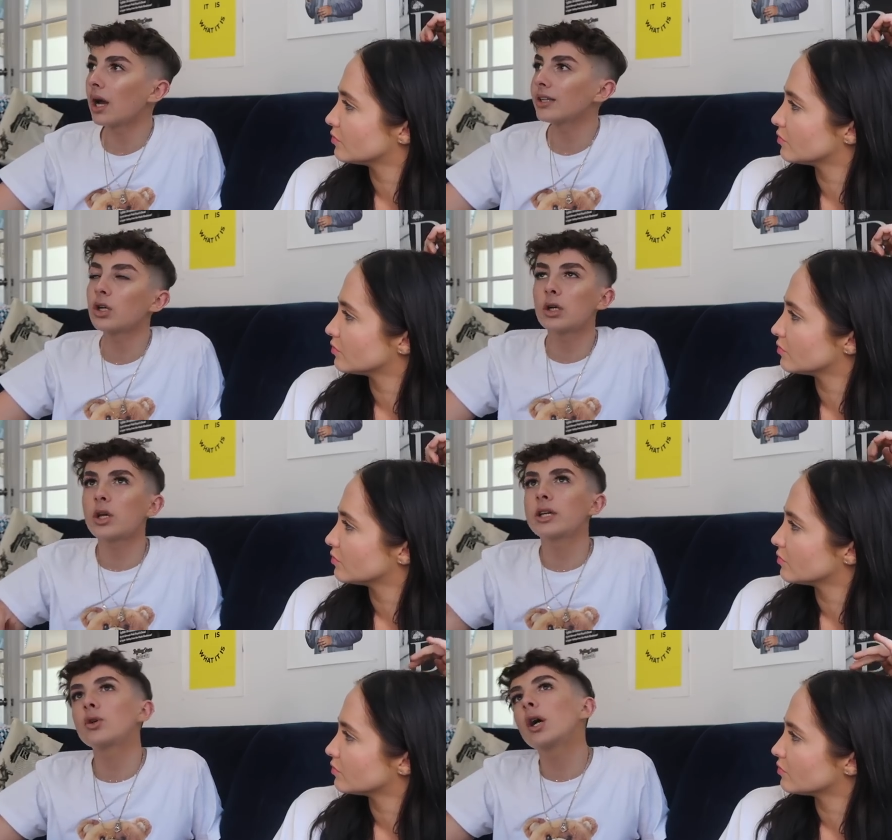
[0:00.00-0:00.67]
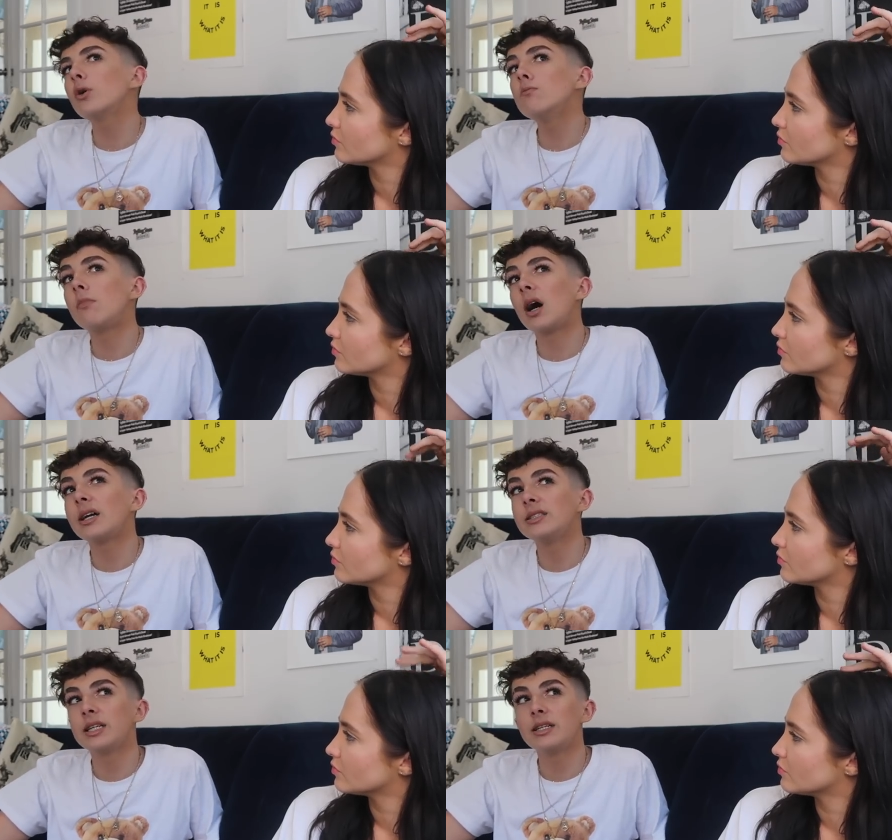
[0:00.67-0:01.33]
Speaker 1: I, okay, so I don't
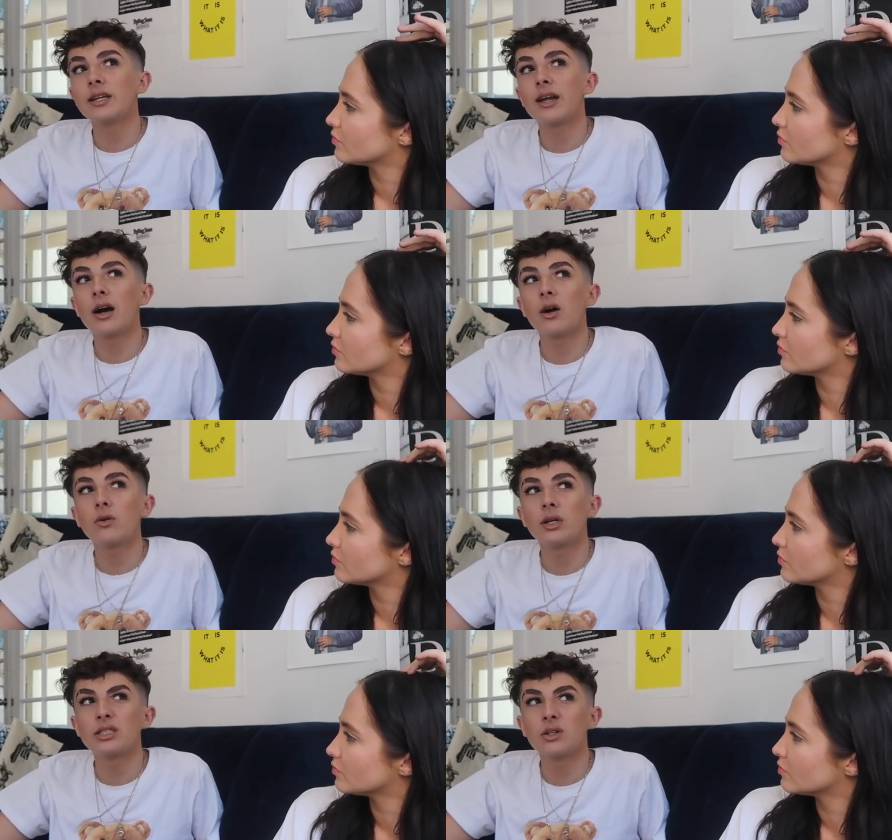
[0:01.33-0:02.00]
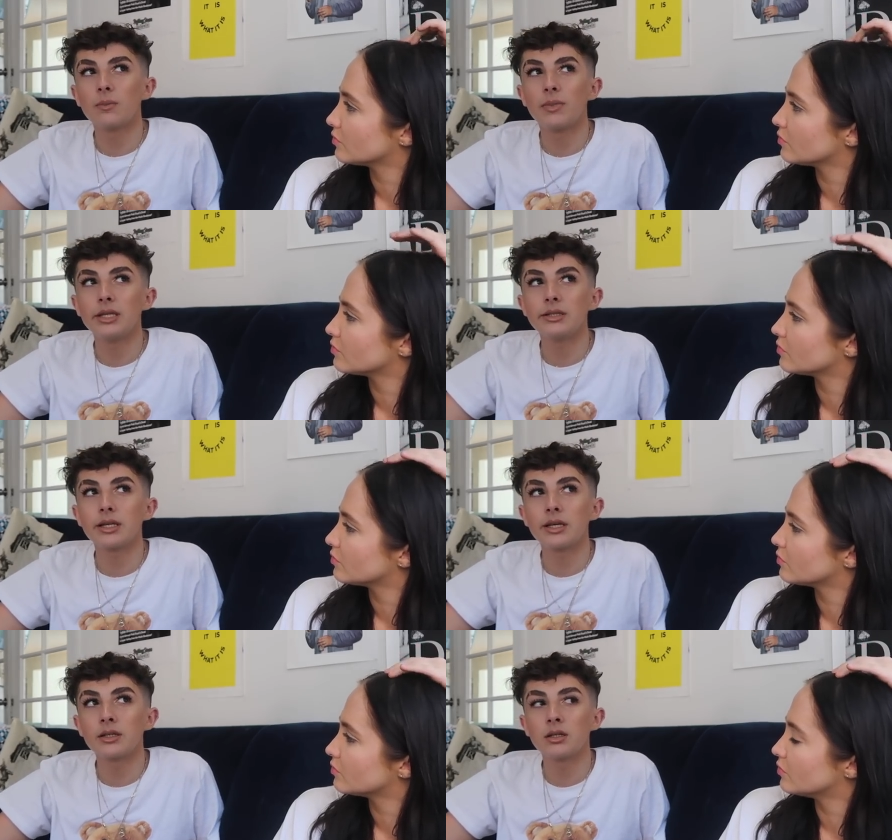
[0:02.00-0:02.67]
mind In and Out. It's not
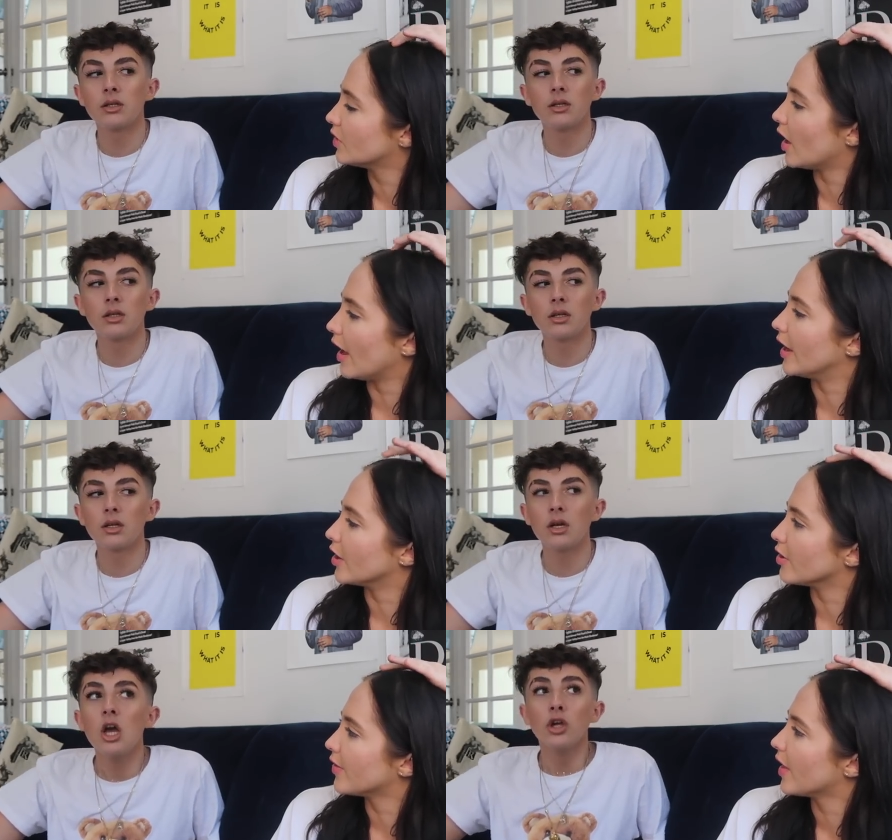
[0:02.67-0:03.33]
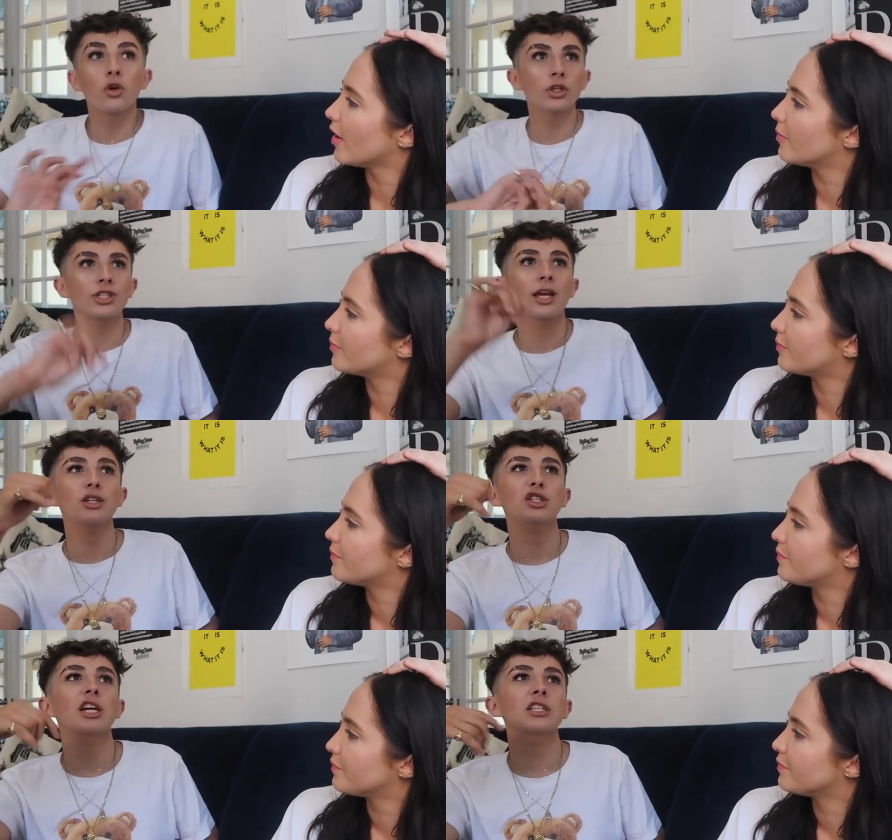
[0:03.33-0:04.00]
amazing. Yeah, I agree with that. Your
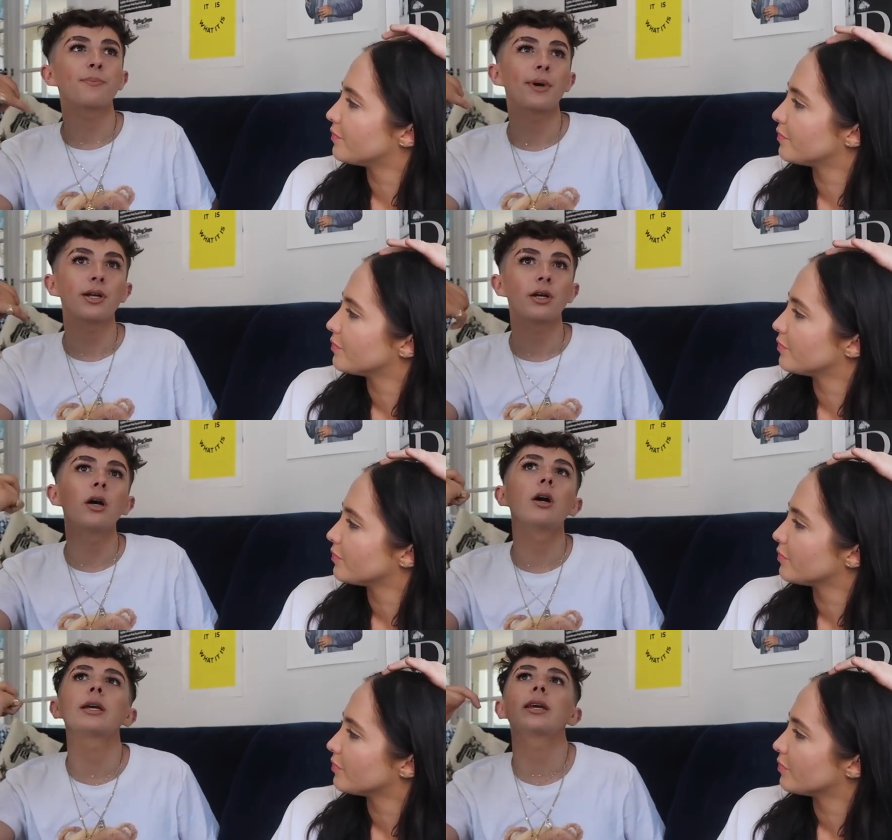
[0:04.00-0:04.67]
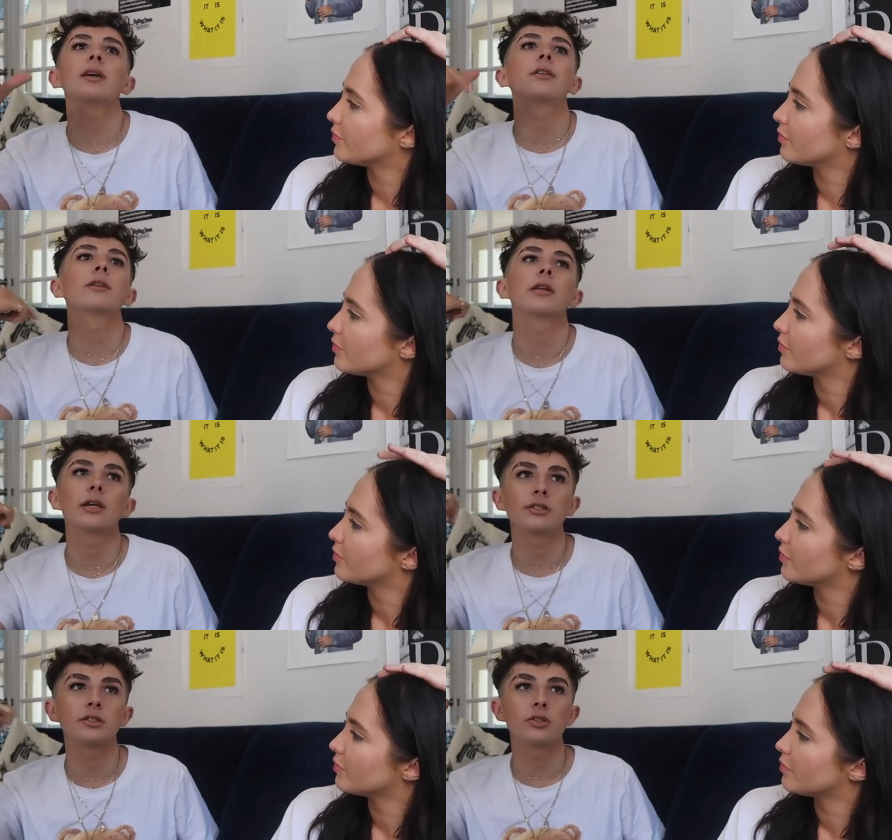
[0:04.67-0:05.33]
Shake Shack's better here than it
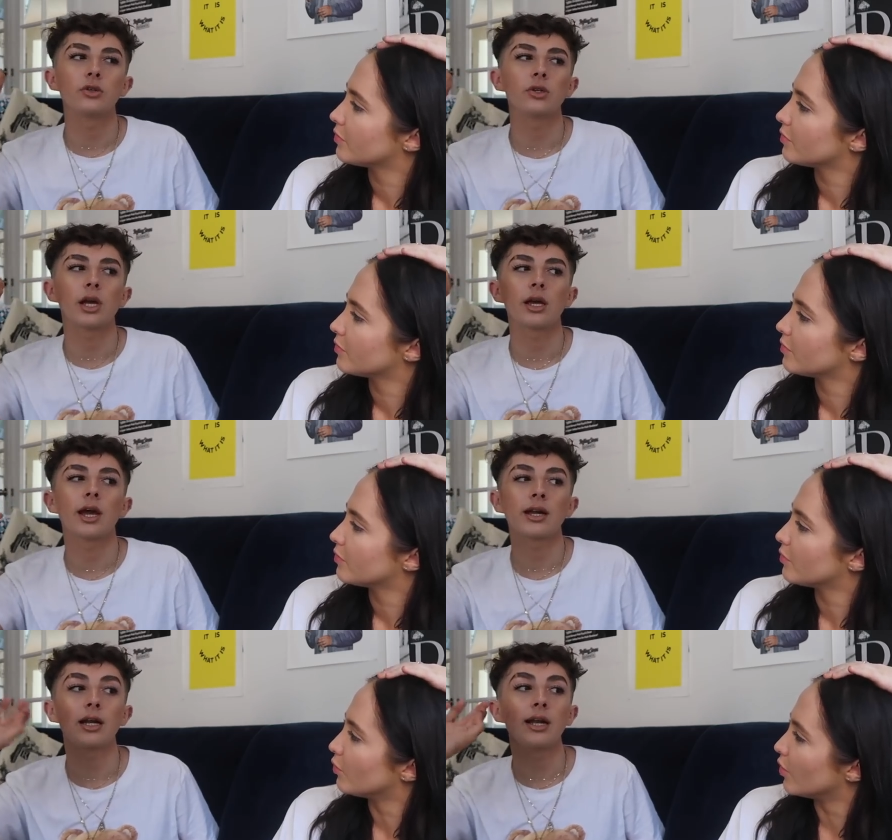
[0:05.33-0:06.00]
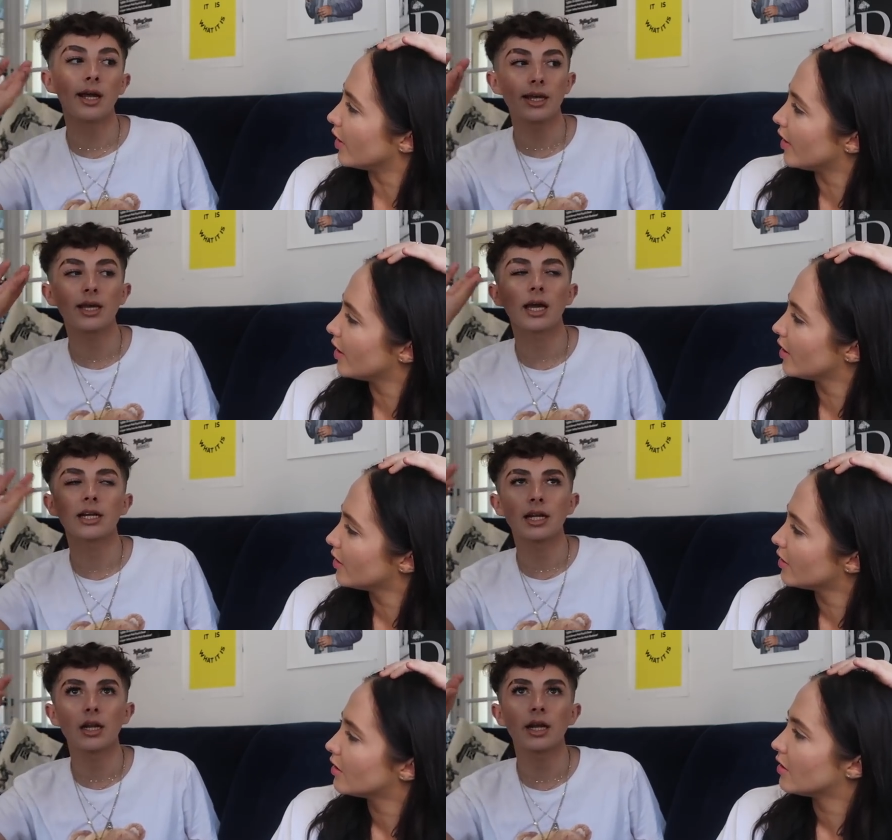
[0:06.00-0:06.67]
is in the UK, and I really, like, and
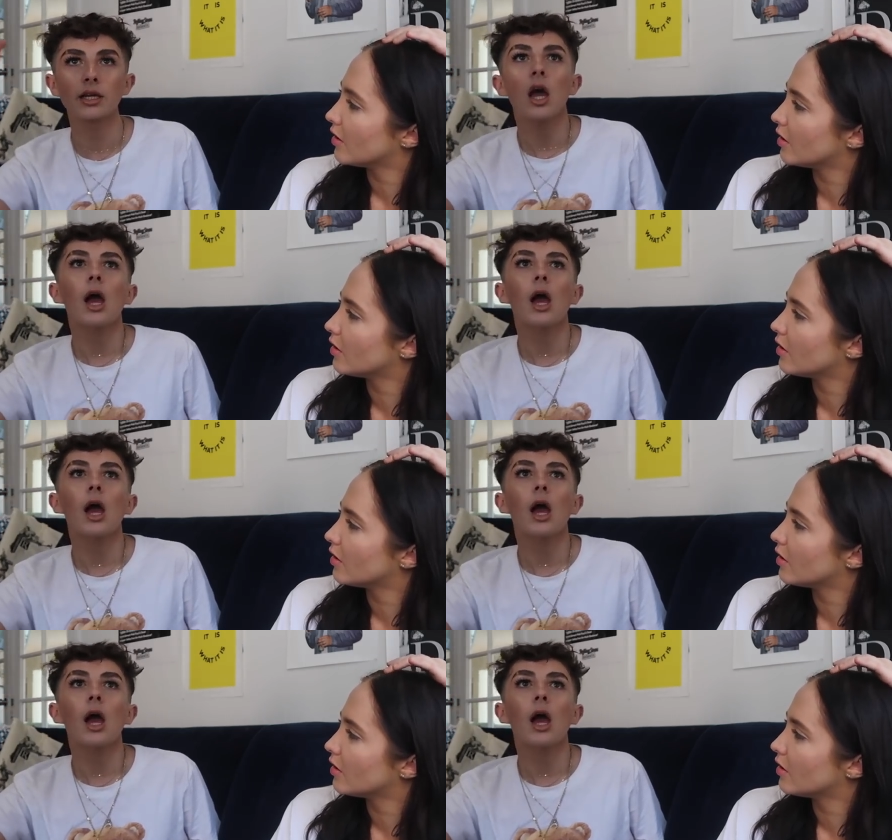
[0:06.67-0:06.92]
I like.